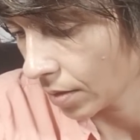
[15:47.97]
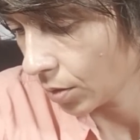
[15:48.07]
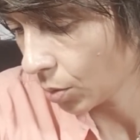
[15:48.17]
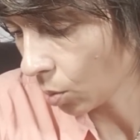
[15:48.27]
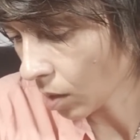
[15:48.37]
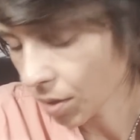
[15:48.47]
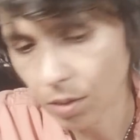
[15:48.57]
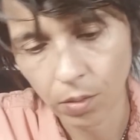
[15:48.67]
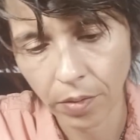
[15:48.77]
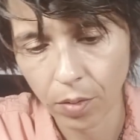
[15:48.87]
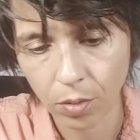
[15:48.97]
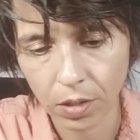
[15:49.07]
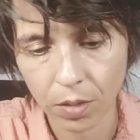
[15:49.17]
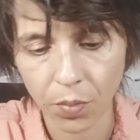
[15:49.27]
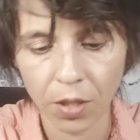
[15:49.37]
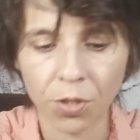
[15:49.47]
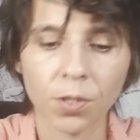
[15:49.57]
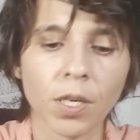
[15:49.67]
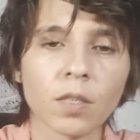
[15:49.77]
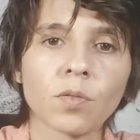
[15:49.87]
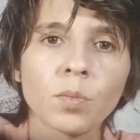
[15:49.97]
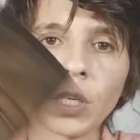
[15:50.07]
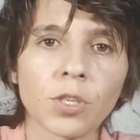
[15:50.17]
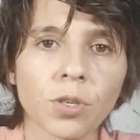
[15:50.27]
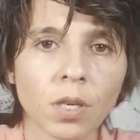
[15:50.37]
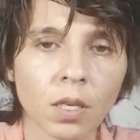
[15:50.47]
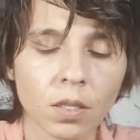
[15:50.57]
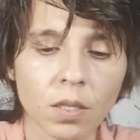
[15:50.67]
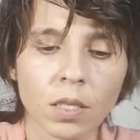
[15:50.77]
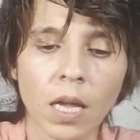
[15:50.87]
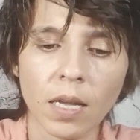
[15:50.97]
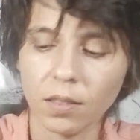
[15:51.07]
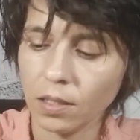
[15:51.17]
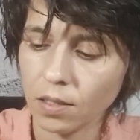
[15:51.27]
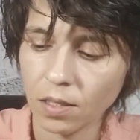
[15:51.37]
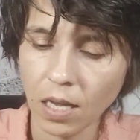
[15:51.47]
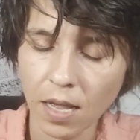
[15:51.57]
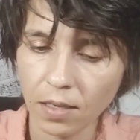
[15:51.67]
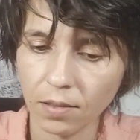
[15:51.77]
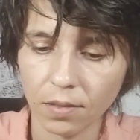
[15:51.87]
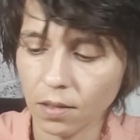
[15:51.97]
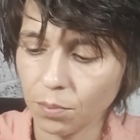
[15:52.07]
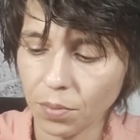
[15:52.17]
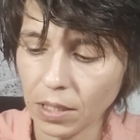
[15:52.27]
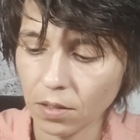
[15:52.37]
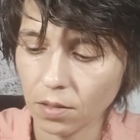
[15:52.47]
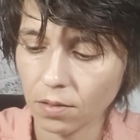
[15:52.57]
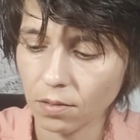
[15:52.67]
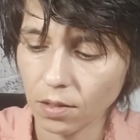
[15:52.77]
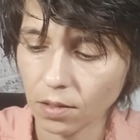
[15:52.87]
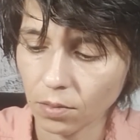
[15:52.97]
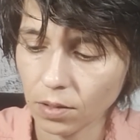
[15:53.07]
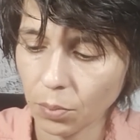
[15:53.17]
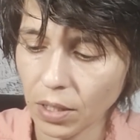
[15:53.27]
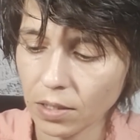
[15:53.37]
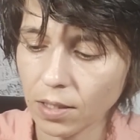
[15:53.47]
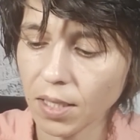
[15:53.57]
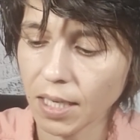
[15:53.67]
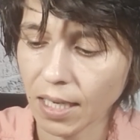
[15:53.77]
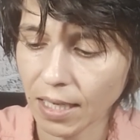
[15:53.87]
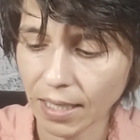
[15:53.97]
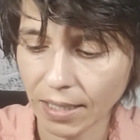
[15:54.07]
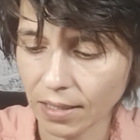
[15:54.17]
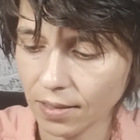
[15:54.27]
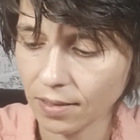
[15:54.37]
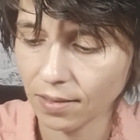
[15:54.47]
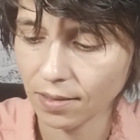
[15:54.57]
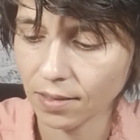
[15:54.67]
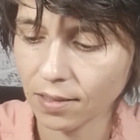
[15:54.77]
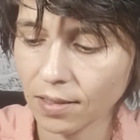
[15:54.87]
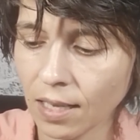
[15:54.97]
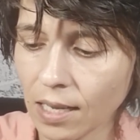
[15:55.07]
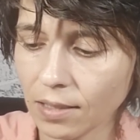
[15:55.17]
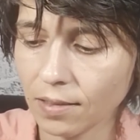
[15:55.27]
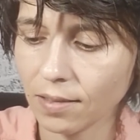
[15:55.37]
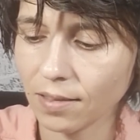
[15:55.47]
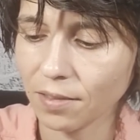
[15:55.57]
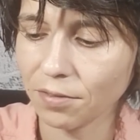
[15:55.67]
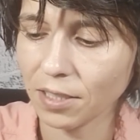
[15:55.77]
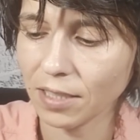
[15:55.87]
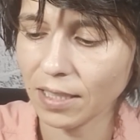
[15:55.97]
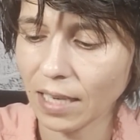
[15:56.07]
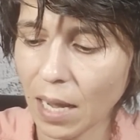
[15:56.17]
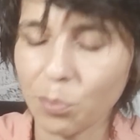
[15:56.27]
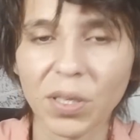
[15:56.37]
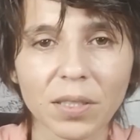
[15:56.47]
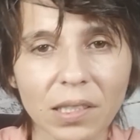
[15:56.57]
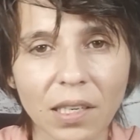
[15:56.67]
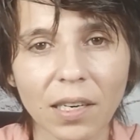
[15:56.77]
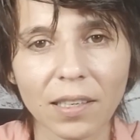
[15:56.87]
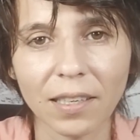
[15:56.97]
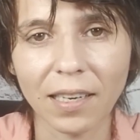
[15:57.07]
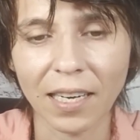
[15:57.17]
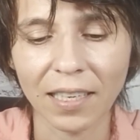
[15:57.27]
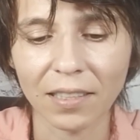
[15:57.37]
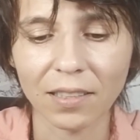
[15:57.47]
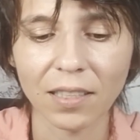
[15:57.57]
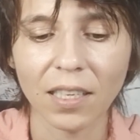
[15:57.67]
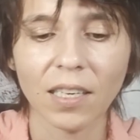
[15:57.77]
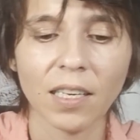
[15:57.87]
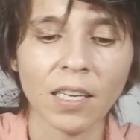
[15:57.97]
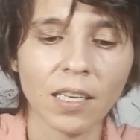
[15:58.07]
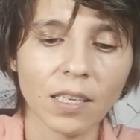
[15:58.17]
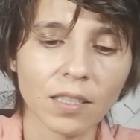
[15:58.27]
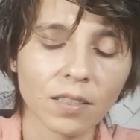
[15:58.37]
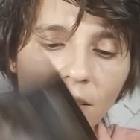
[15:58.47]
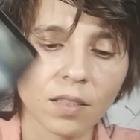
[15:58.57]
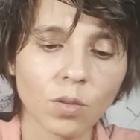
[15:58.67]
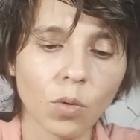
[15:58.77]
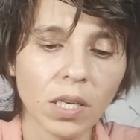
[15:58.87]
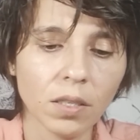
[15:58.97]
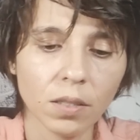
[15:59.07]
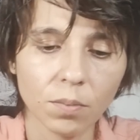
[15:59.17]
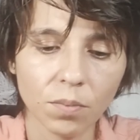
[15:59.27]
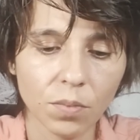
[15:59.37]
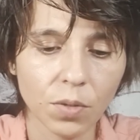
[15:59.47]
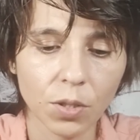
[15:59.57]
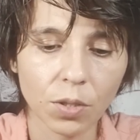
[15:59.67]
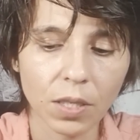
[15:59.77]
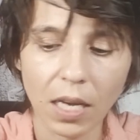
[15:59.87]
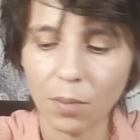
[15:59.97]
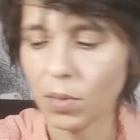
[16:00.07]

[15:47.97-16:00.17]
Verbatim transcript: you are going through this major transformation and it's not it's not the best you know the best looking kind it's not the very happiest kind and the way you're not